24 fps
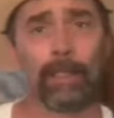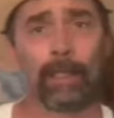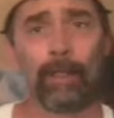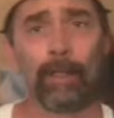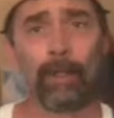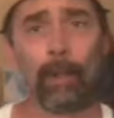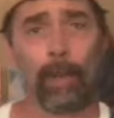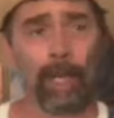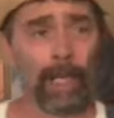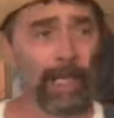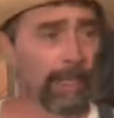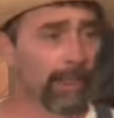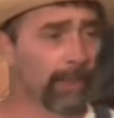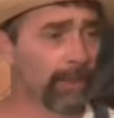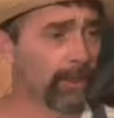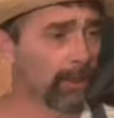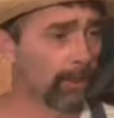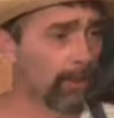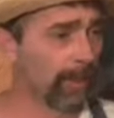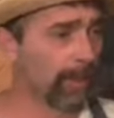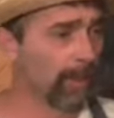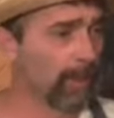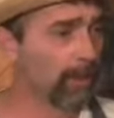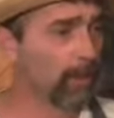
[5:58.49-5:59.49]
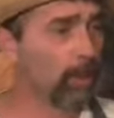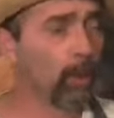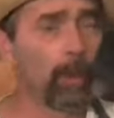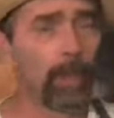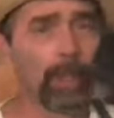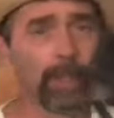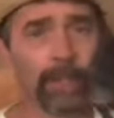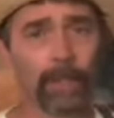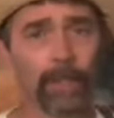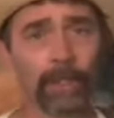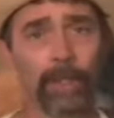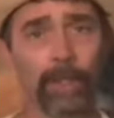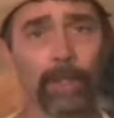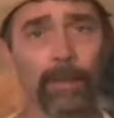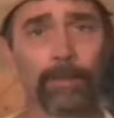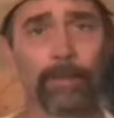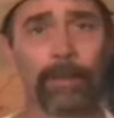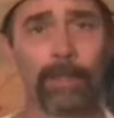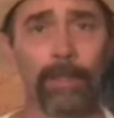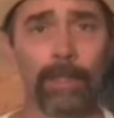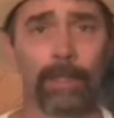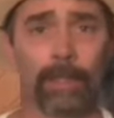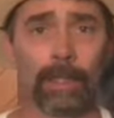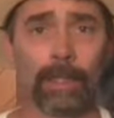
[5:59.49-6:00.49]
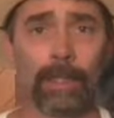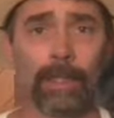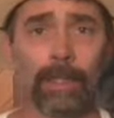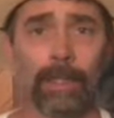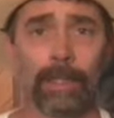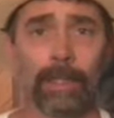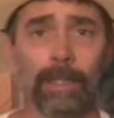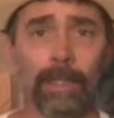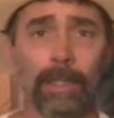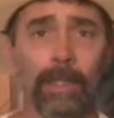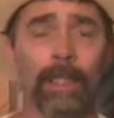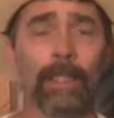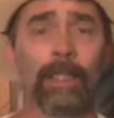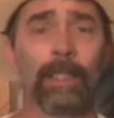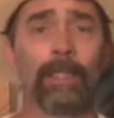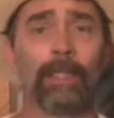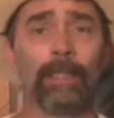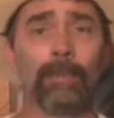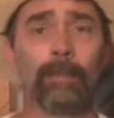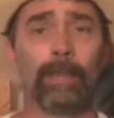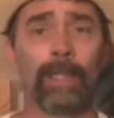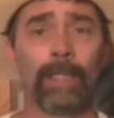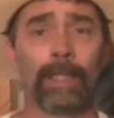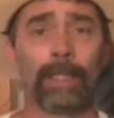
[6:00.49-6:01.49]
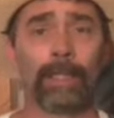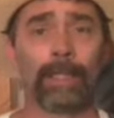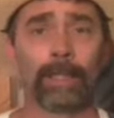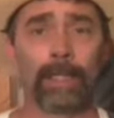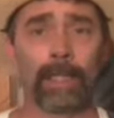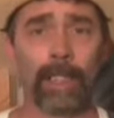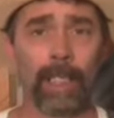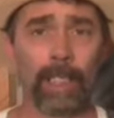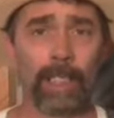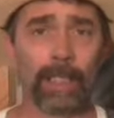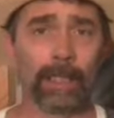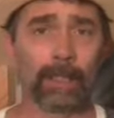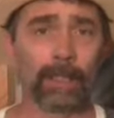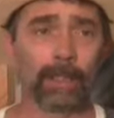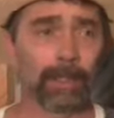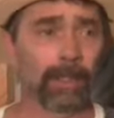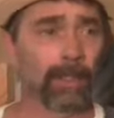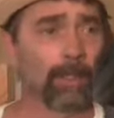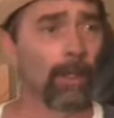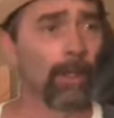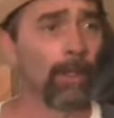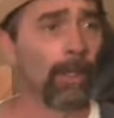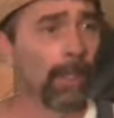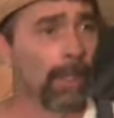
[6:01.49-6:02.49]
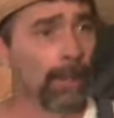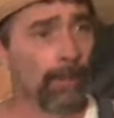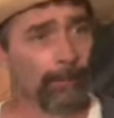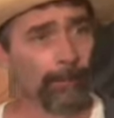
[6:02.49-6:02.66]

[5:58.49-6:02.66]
the way it's being worshipped, is being changed. So